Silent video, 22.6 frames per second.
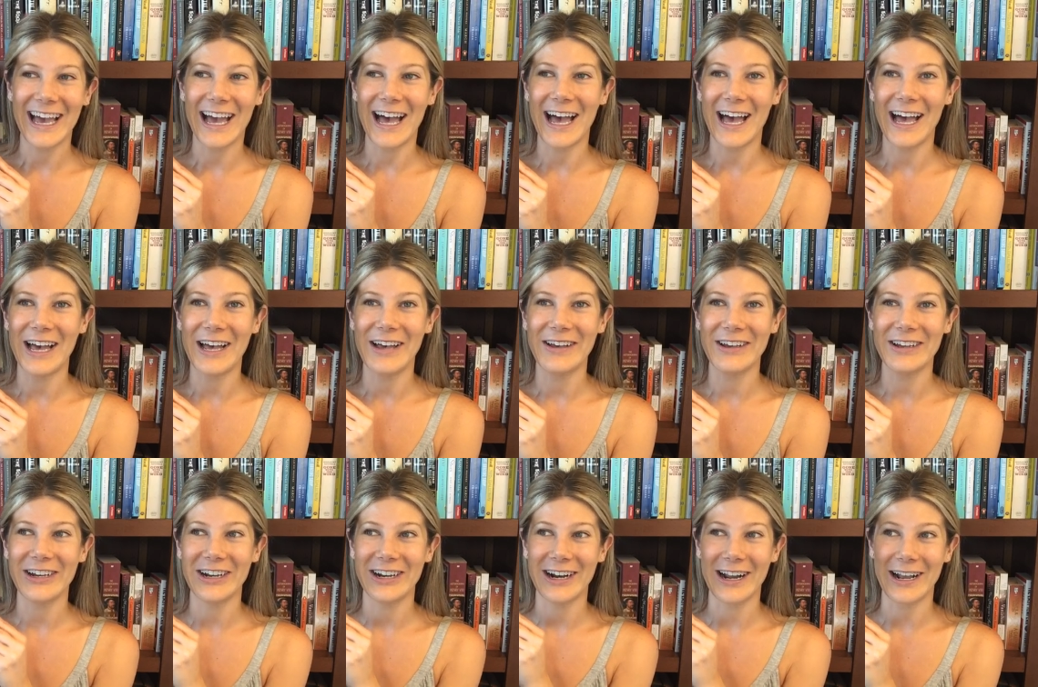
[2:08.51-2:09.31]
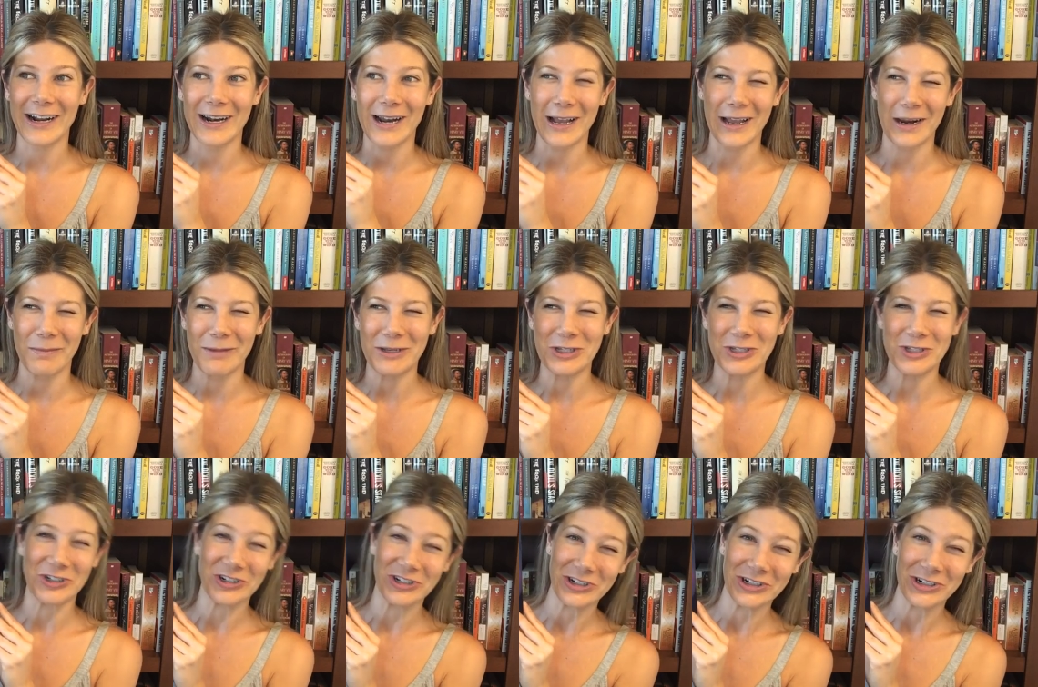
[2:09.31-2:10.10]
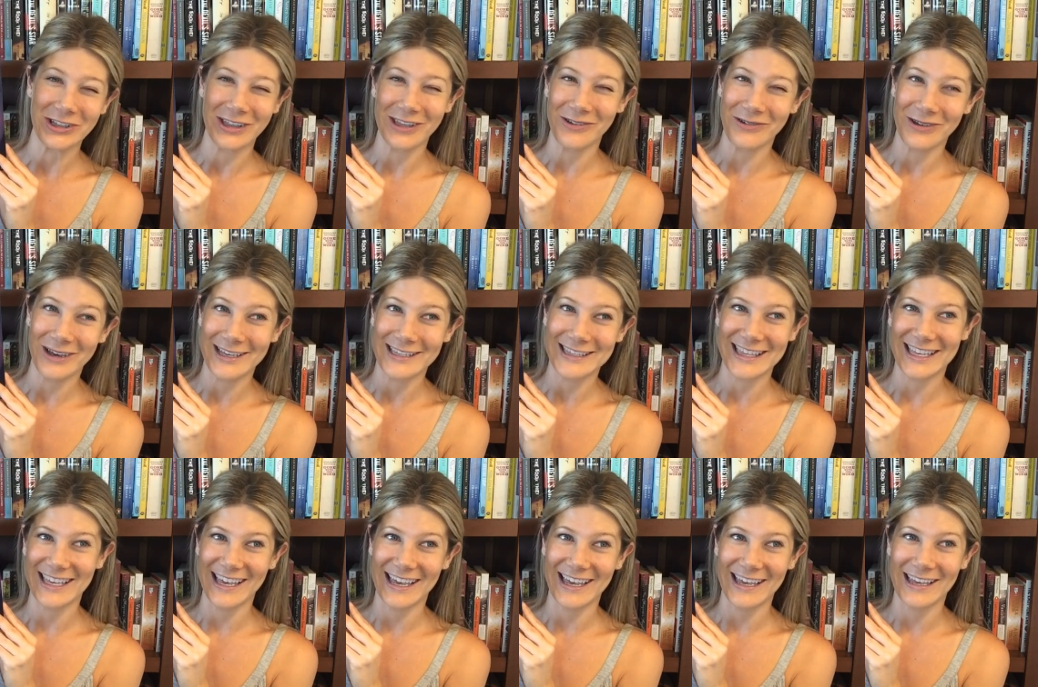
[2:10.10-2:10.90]
You're not going to be sure that you guess
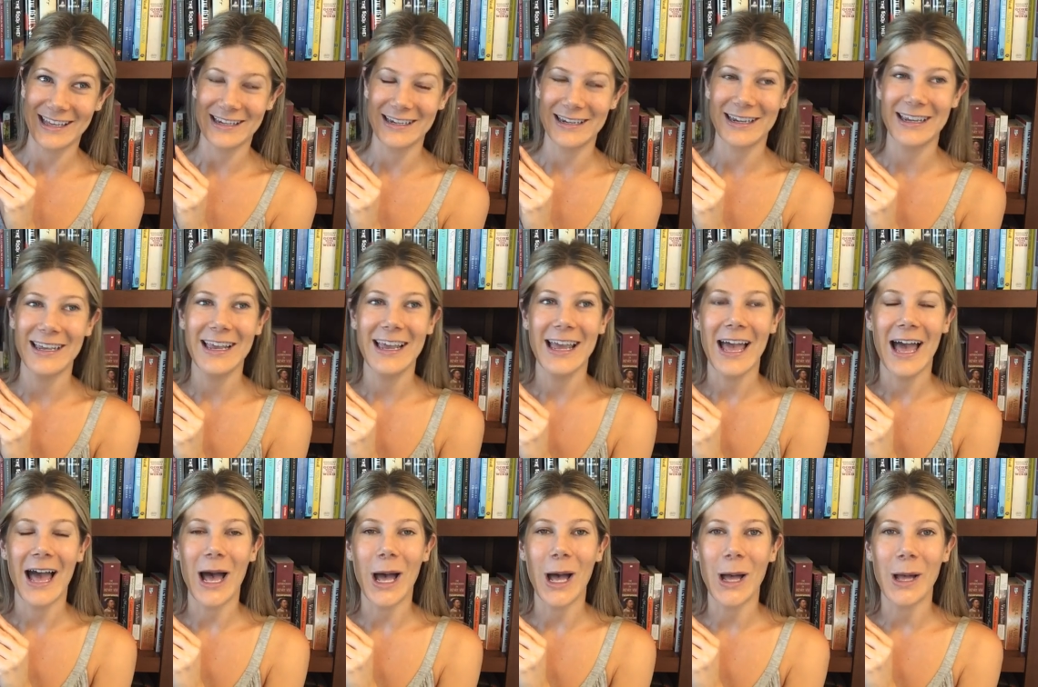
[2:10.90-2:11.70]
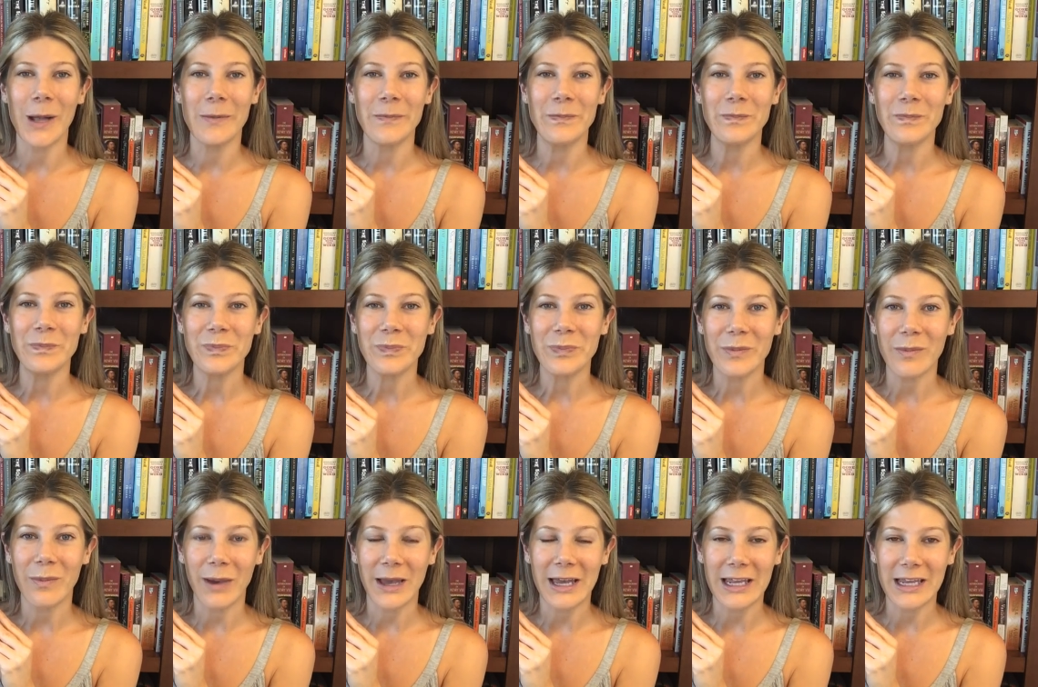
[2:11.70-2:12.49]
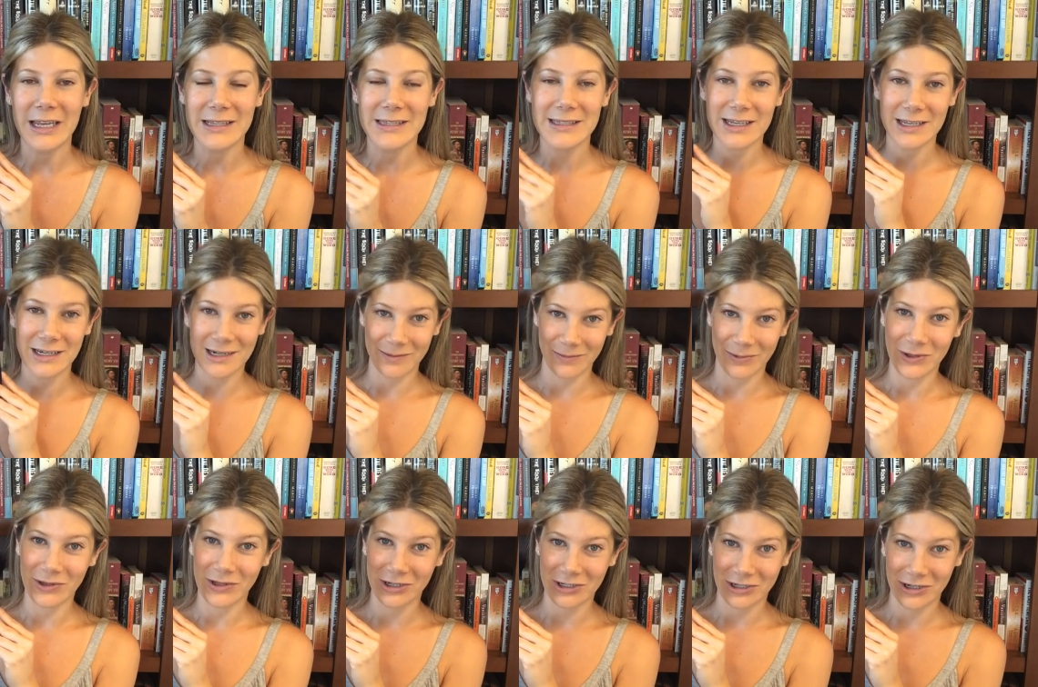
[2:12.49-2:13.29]
the end. But it's going to
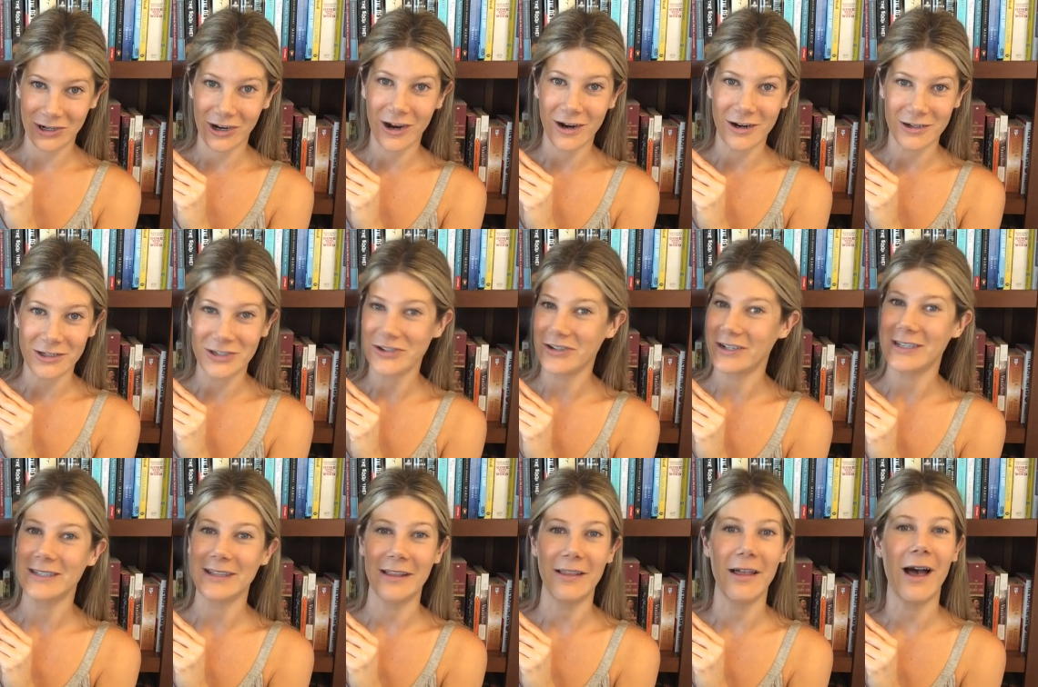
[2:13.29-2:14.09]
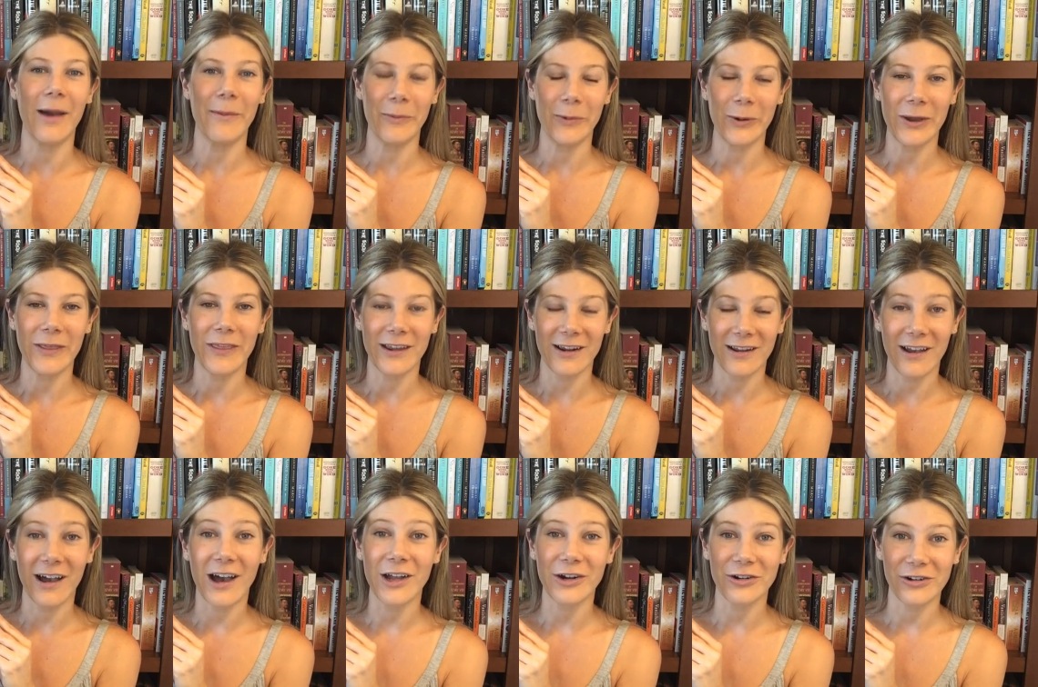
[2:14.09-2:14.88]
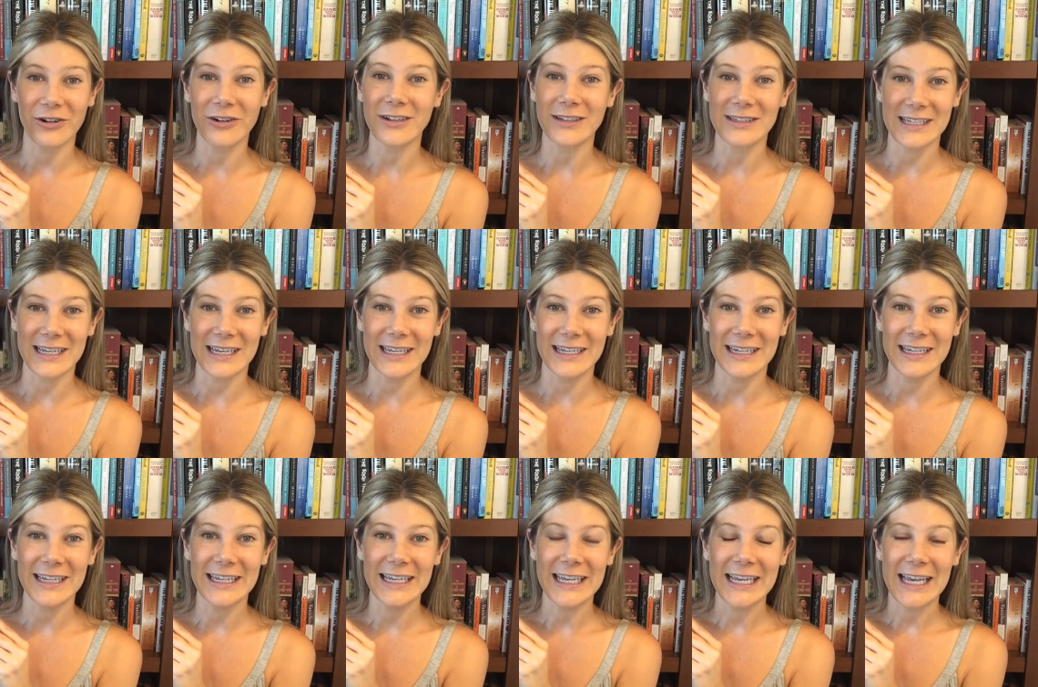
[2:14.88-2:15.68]
pull on your heartstrings a lot more than Gone Girl did.